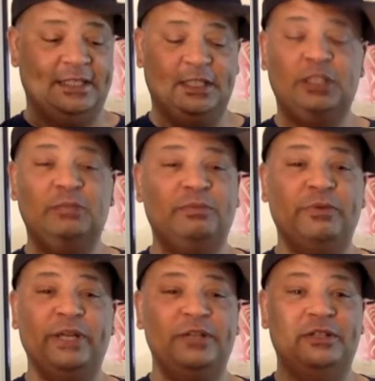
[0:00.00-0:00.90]

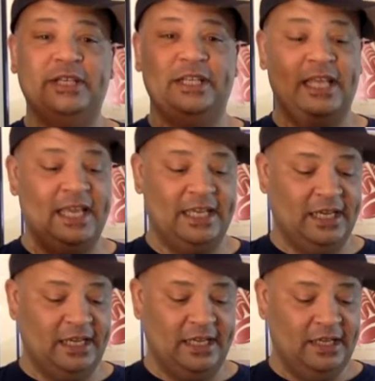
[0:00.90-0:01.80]
sprinkled in like
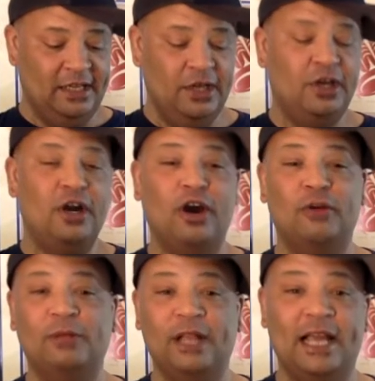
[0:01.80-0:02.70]
a
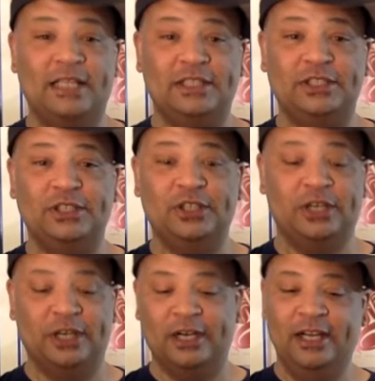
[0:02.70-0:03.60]
caramelized
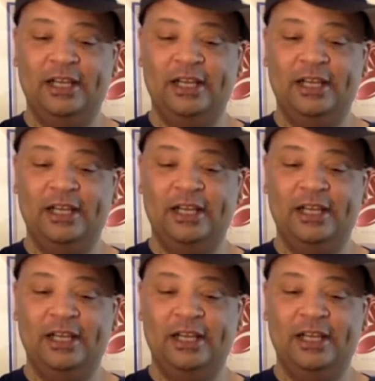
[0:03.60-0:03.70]
sugar.